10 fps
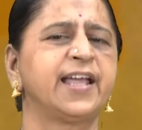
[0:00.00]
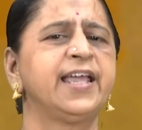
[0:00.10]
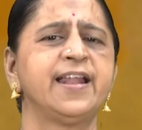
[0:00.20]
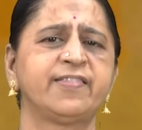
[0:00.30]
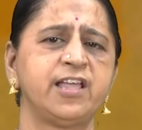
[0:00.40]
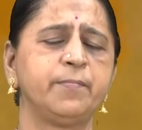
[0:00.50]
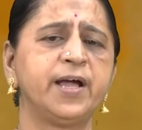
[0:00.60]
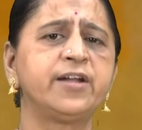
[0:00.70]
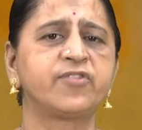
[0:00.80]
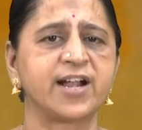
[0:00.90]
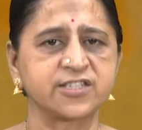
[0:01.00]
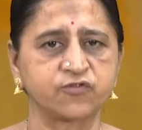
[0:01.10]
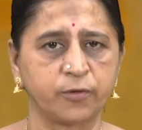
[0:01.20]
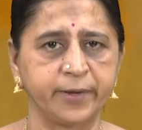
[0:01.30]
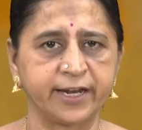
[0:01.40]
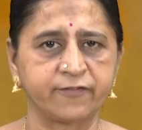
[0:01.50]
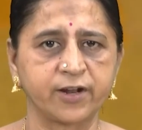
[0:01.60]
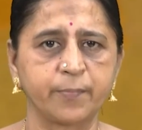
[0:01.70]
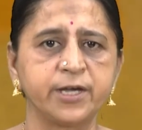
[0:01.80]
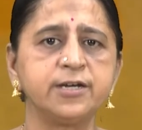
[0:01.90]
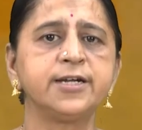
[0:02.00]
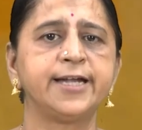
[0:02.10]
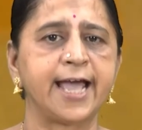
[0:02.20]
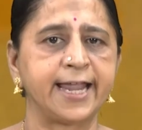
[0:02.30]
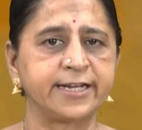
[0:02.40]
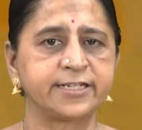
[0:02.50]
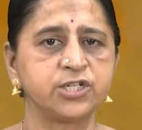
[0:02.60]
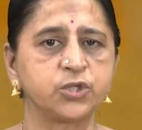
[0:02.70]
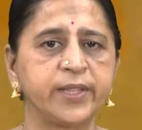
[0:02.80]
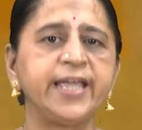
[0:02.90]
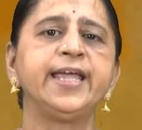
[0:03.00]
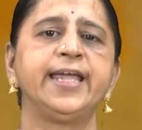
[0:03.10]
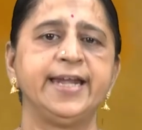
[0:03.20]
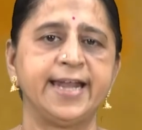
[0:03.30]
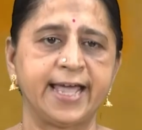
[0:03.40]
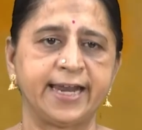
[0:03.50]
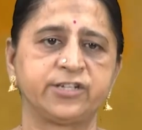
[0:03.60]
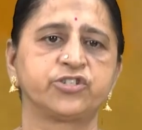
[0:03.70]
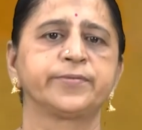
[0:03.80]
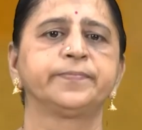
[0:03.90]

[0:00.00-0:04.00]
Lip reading: Again, nothing but transforming it from the direct into the indirect.